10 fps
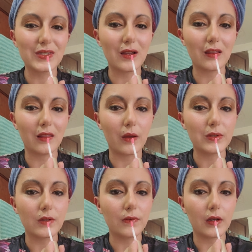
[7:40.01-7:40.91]
So I thought that
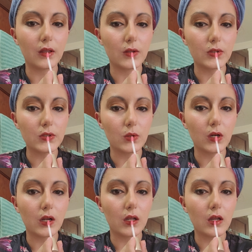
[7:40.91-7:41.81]
was a funny little
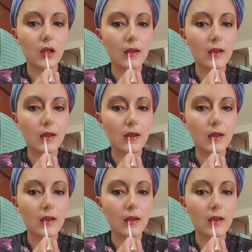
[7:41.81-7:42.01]
story.